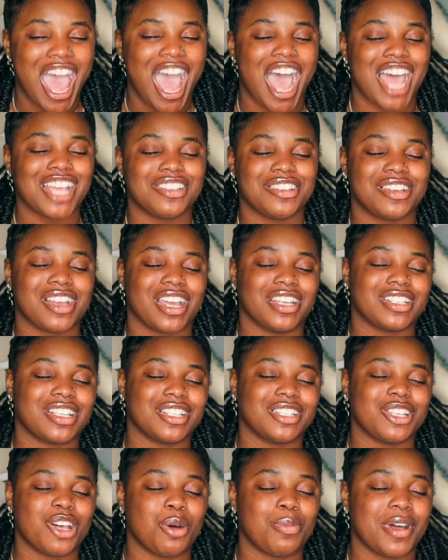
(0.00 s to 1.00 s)
As you guys
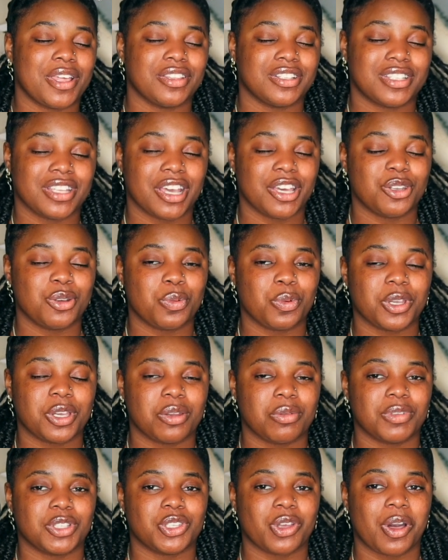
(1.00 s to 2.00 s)
can tell by the title, we're
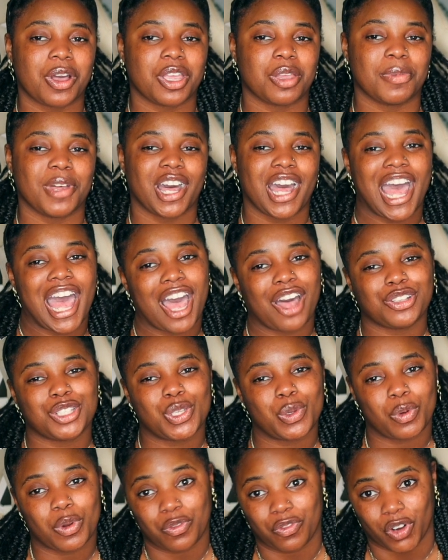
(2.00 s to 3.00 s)
going to be talking about how
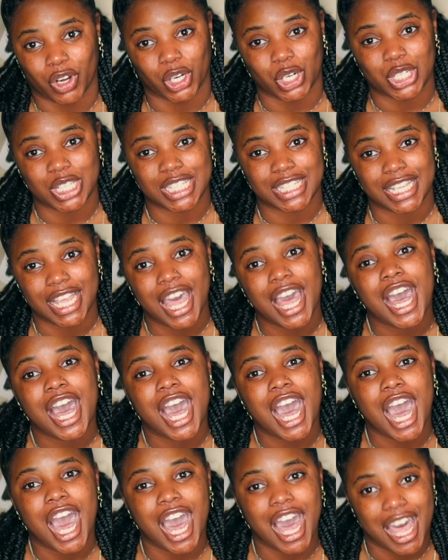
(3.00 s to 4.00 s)
to reverse
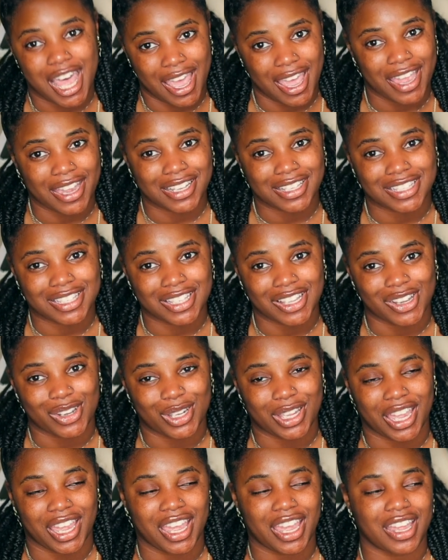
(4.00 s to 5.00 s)
a hex.
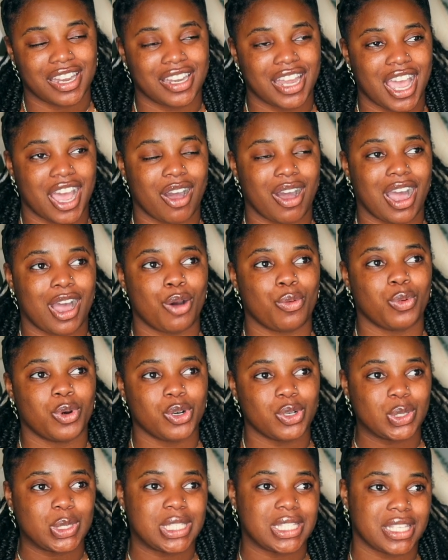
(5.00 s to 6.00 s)
Okay, now I
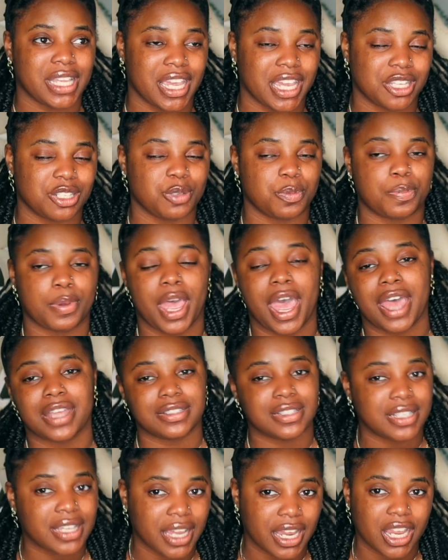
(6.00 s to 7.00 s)
will say,
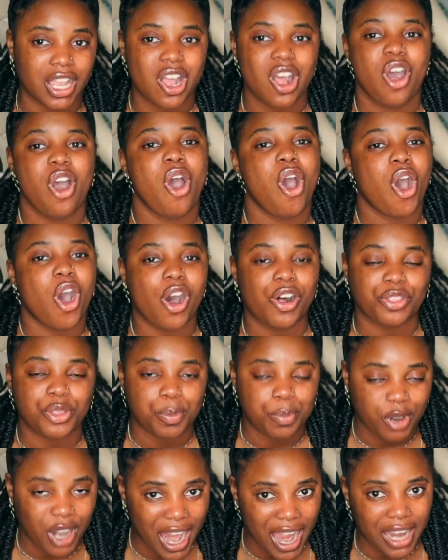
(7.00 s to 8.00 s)
depending on
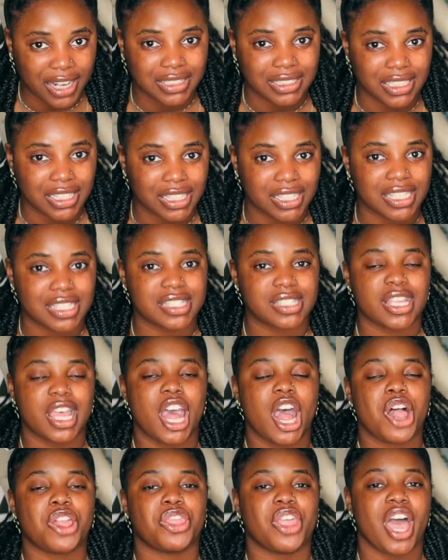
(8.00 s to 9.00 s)
the practice,
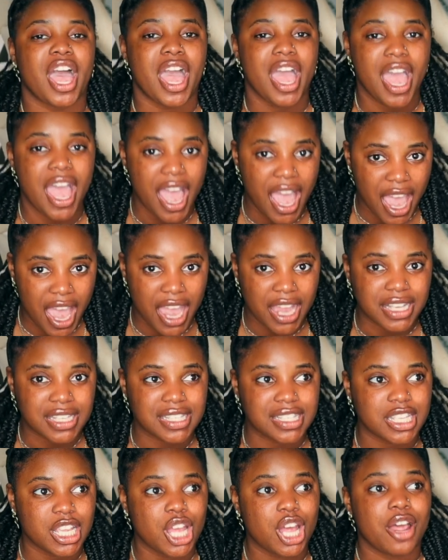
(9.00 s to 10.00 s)
the
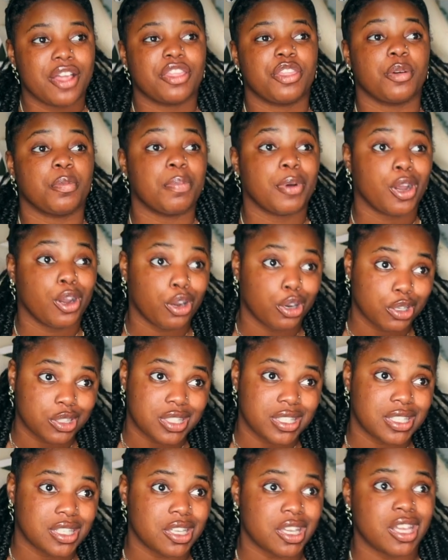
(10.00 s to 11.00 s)
hex, the
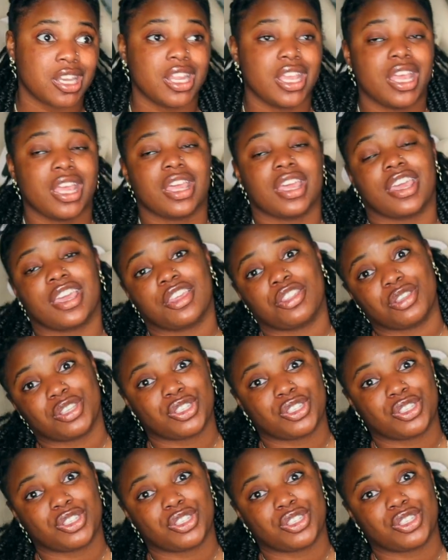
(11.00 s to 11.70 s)
person, and the